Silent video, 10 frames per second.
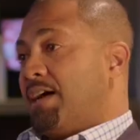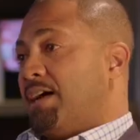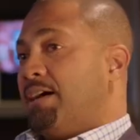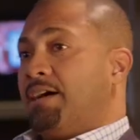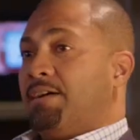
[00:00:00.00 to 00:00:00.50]

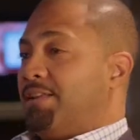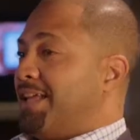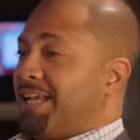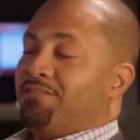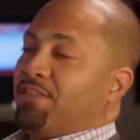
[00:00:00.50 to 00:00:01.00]
Uh,
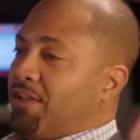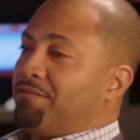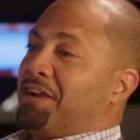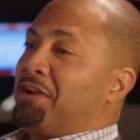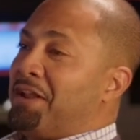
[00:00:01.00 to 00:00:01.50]
like everything, you
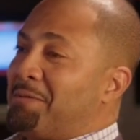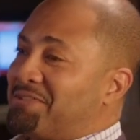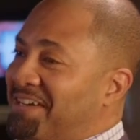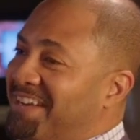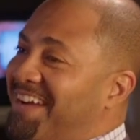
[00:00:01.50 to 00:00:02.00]
can find it on
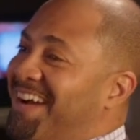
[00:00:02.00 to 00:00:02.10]
Amazon.